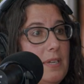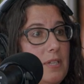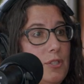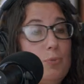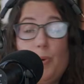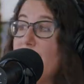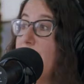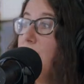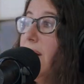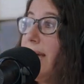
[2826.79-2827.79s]
and you put in
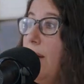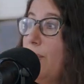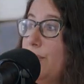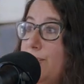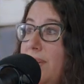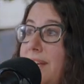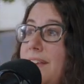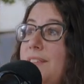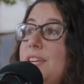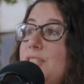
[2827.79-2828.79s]
the long hours,
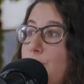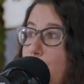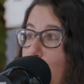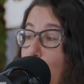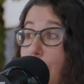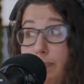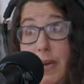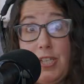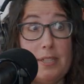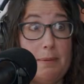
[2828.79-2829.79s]
things go smooth.
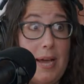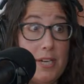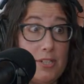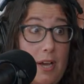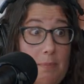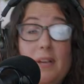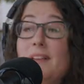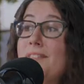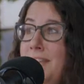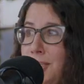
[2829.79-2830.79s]
Especially in my job,
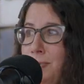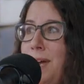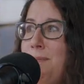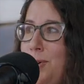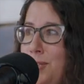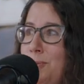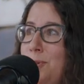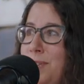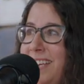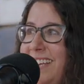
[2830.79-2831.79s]
things run more
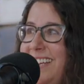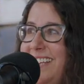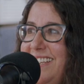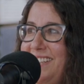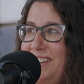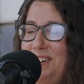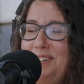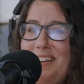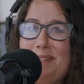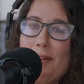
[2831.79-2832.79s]
smoothly you
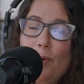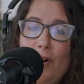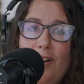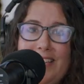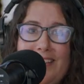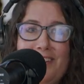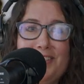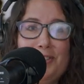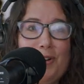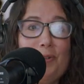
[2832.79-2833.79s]
know and i'm like well you know
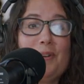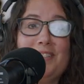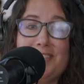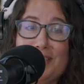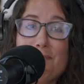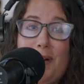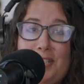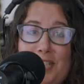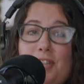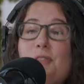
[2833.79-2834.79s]
you don't really sleep
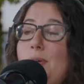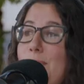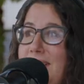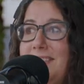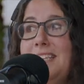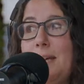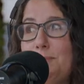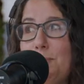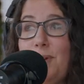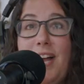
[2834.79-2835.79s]
much in the three weeks leading up
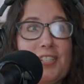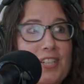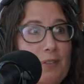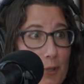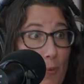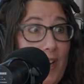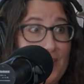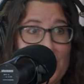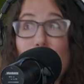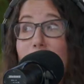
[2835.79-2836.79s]
to production if you want
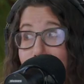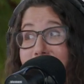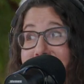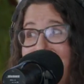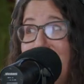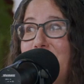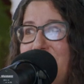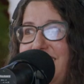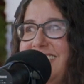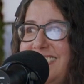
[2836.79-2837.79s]
it to run really
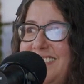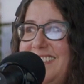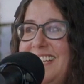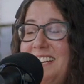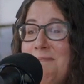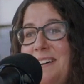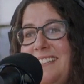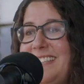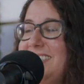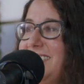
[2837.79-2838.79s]
smoothly right. so
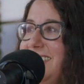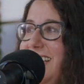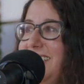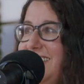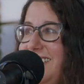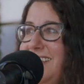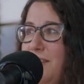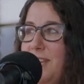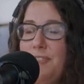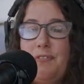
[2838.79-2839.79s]
but that's then you know
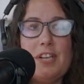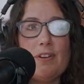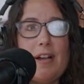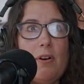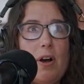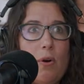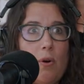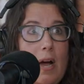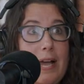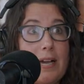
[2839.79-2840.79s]
you have to figure out
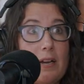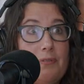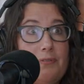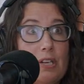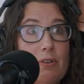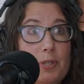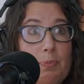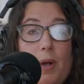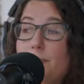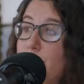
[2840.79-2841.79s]
oh i gotta figure out the
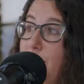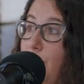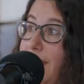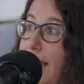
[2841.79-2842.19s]
problems before they